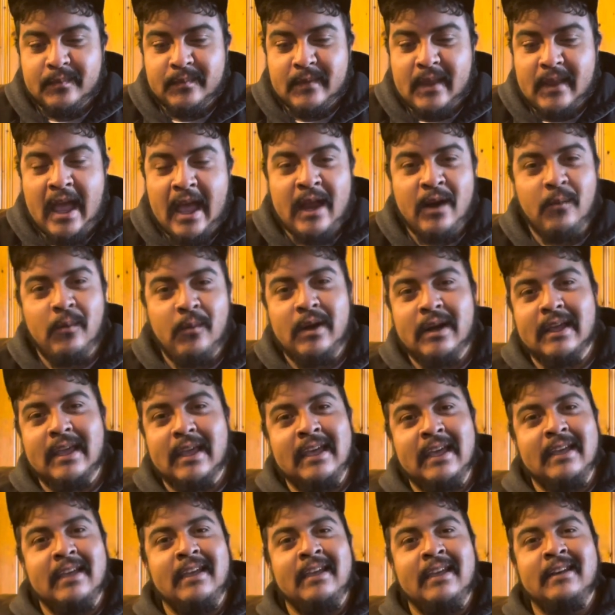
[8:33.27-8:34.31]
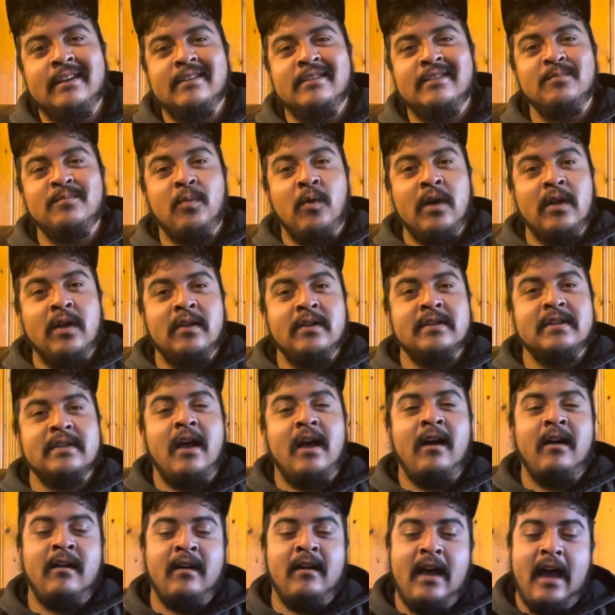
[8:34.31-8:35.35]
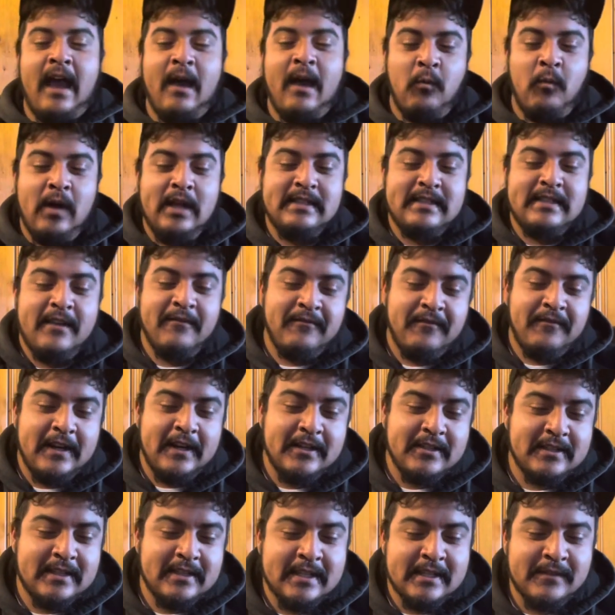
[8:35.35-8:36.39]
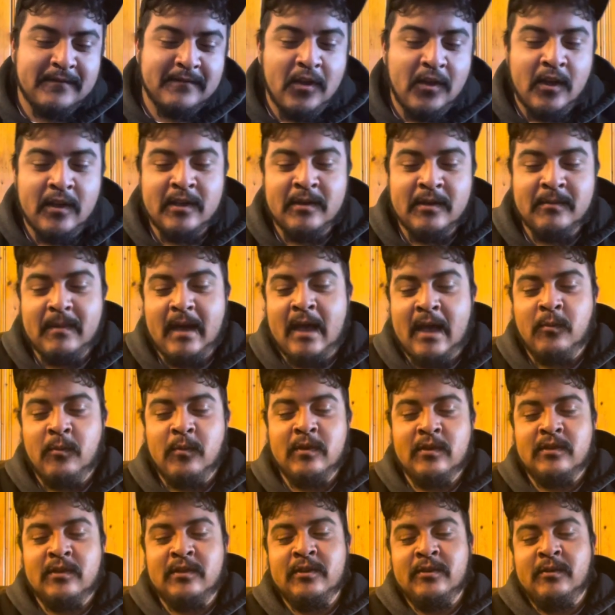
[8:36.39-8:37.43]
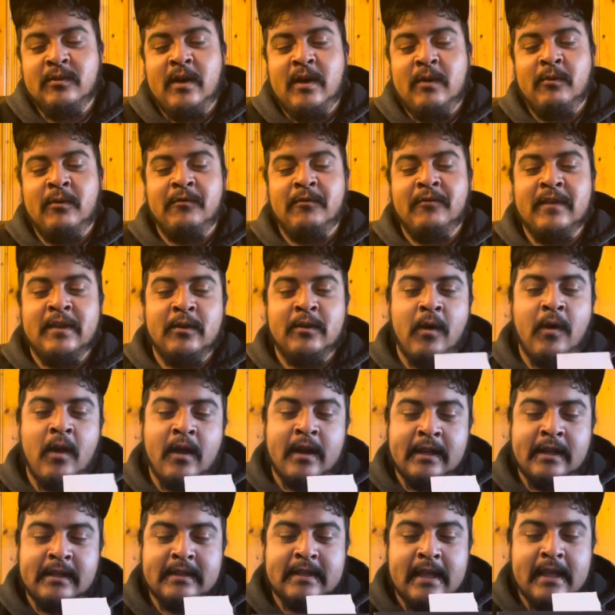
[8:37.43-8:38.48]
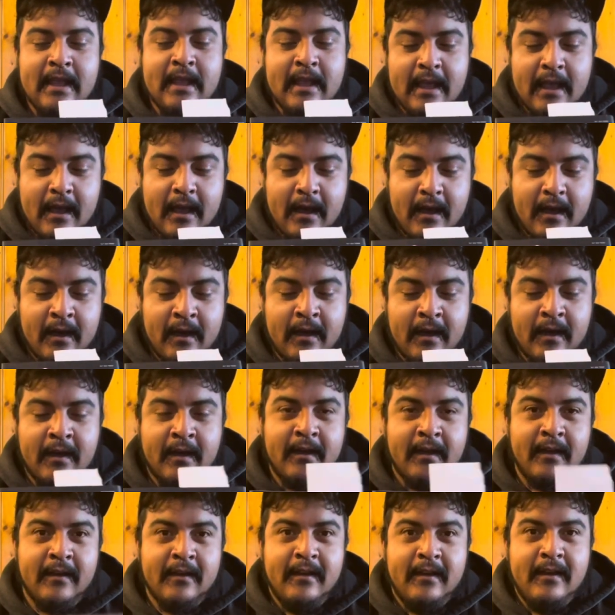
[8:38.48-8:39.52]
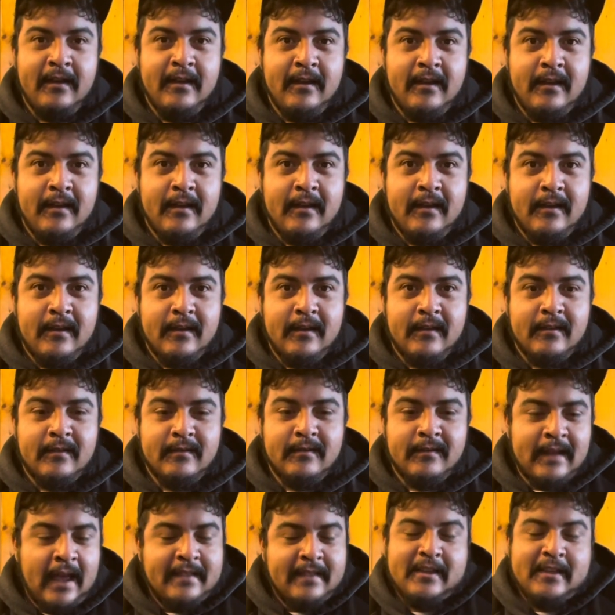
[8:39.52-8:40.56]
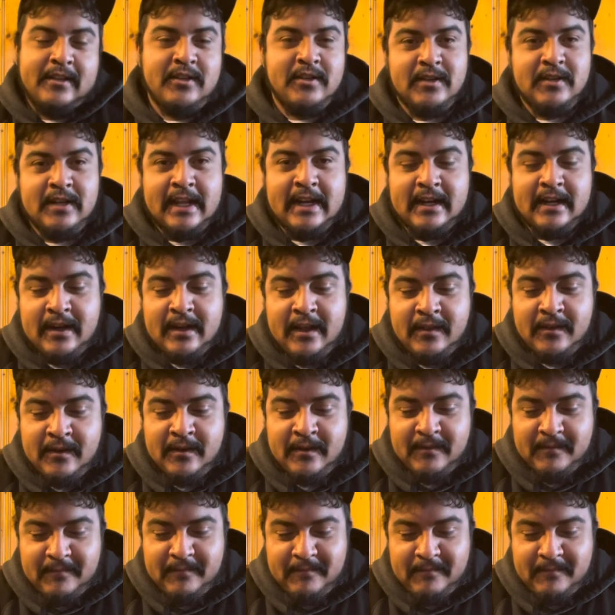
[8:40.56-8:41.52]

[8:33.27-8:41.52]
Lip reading: don't want to get into spoilers. Once I finish this volume, I will do a review on it. Not that you need another